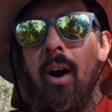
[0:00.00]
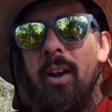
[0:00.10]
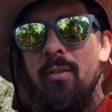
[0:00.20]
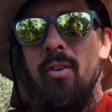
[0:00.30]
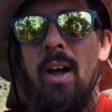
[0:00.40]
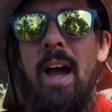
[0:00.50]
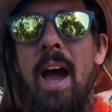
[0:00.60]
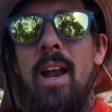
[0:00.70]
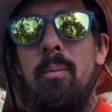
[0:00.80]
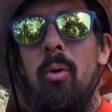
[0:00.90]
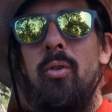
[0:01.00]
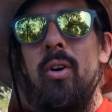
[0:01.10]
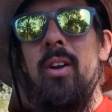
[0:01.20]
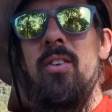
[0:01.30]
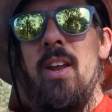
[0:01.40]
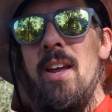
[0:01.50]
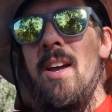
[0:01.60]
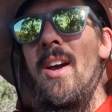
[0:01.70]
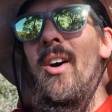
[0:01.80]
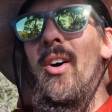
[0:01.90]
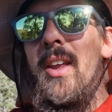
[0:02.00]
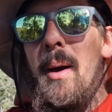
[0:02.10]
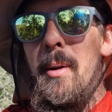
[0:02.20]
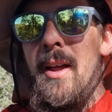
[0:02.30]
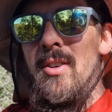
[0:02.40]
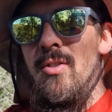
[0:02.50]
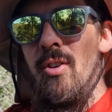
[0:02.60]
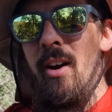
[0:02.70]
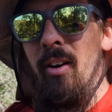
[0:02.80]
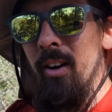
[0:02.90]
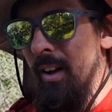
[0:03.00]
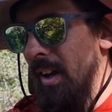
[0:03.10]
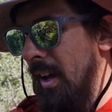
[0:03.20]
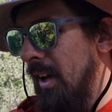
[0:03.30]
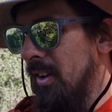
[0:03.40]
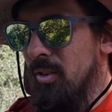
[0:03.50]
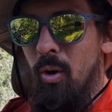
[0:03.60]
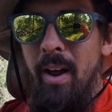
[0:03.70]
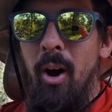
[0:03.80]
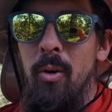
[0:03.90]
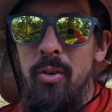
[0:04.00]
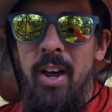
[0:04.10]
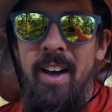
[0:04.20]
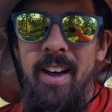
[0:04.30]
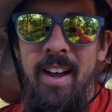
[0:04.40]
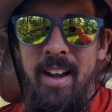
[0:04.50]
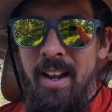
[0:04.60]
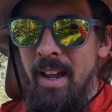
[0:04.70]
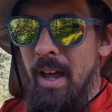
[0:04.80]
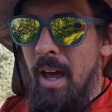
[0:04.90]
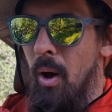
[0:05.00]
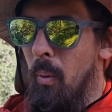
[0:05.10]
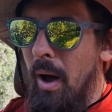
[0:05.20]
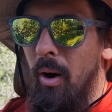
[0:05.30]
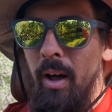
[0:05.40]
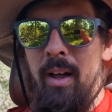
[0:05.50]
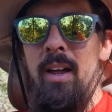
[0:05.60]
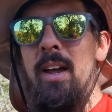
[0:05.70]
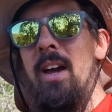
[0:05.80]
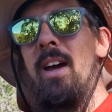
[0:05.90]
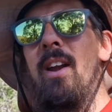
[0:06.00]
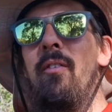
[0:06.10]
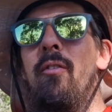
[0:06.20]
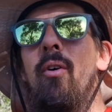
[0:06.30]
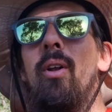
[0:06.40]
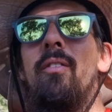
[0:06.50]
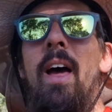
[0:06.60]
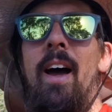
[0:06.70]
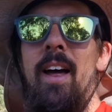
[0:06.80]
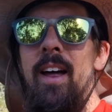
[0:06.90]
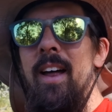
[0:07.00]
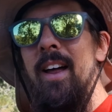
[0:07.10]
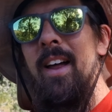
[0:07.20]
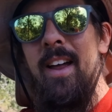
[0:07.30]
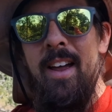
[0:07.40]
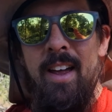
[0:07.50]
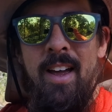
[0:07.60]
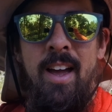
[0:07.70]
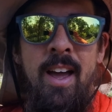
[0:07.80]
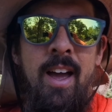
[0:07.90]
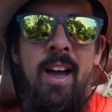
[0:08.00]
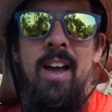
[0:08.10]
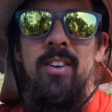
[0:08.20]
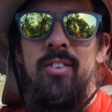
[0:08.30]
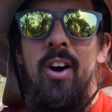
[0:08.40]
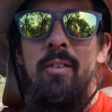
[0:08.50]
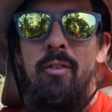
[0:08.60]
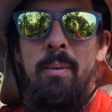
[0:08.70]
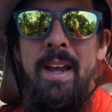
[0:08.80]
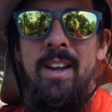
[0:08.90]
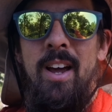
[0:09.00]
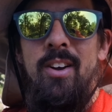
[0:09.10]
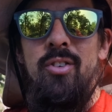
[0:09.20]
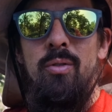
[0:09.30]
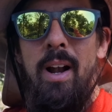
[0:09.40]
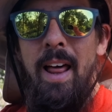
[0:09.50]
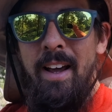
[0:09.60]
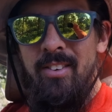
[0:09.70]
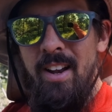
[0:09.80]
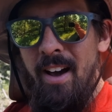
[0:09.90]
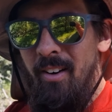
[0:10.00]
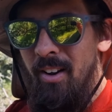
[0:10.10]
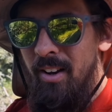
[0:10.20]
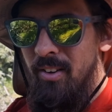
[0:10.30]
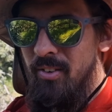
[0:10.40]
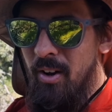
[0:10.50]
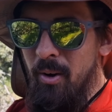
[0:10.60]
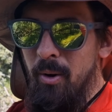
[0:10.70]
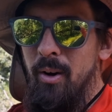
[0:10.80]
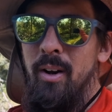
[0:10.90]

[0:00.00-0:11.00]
kind of animals you're going to see on the Appalachian Trail. He's a great host. Well, enough of all of that. It's time for me to relax now. So